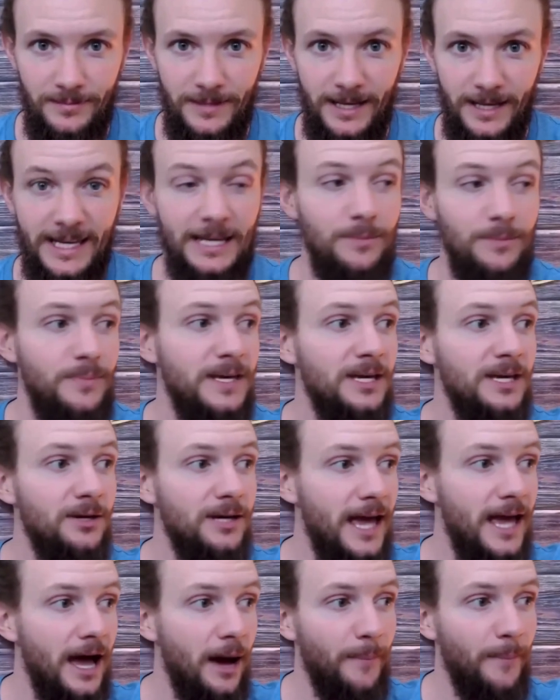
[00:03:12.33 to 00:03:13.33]
It can
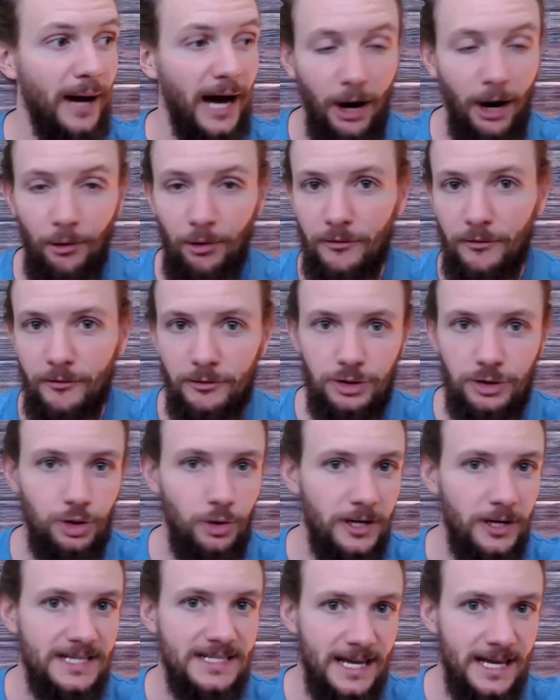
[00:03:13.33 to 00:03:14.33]
be a powerful
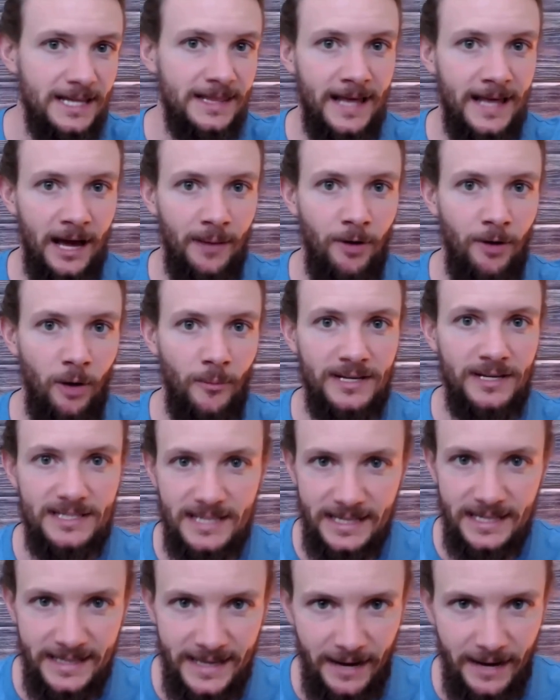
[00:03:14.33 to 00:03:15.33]
choice in that moment
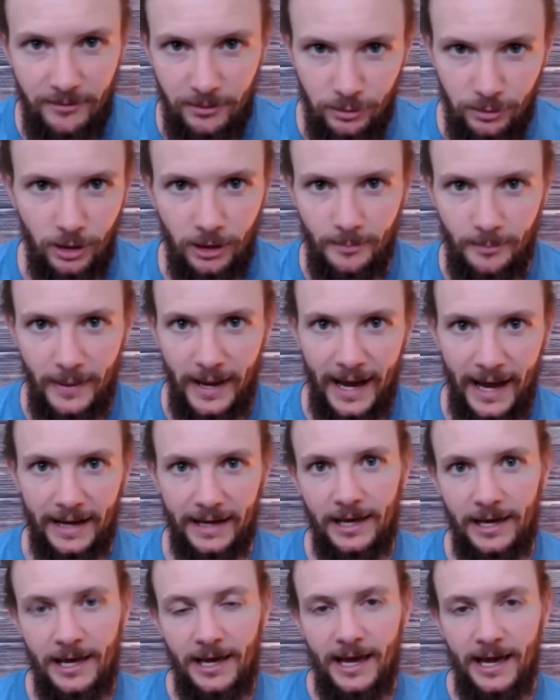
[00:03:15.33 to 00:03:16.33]
to never look
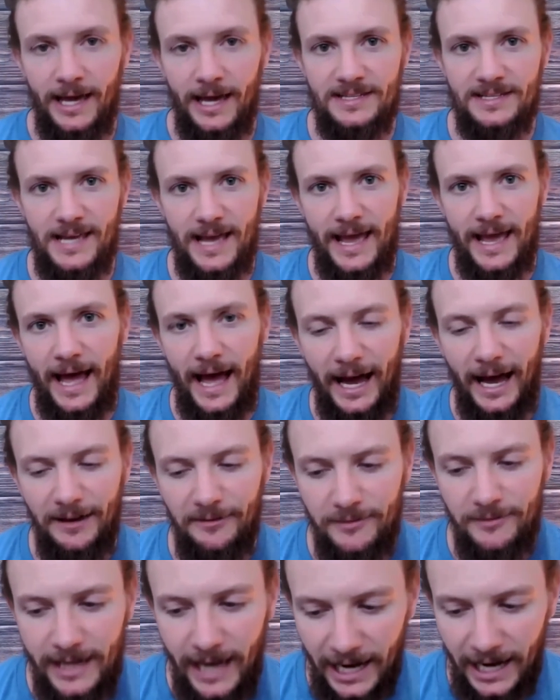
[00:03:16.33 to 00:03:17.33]
back and say,
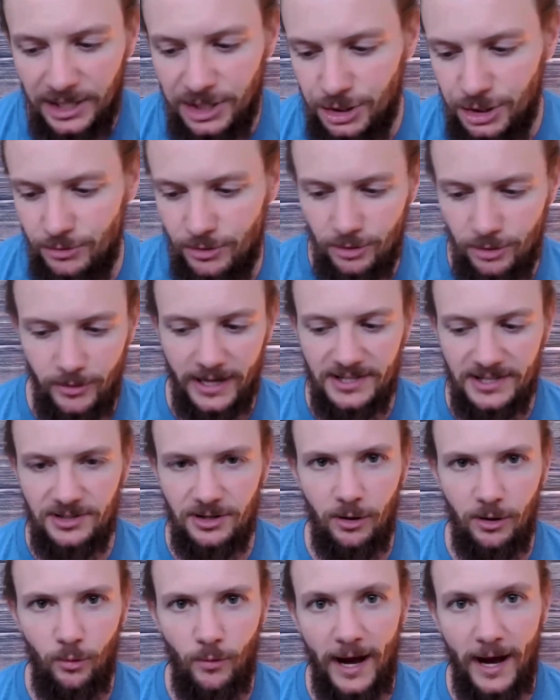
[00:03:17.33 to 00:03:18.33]
I've got you the
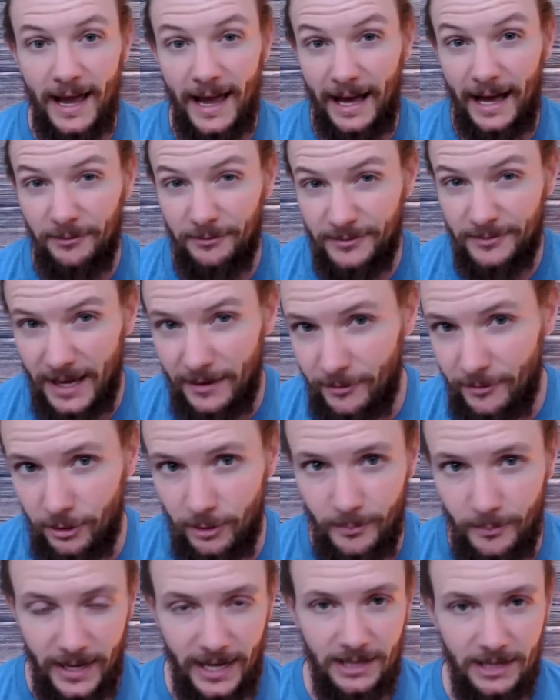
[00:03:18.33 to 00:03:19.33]
rest of the way. I'll never
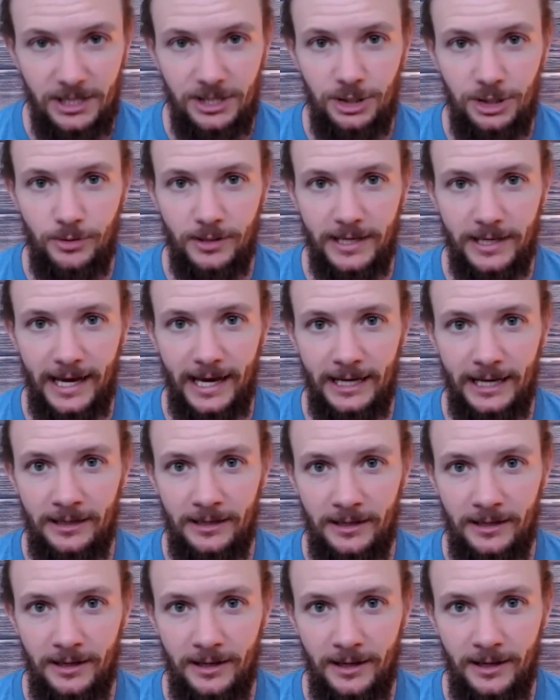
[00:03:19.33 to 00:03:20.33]
abandon you again.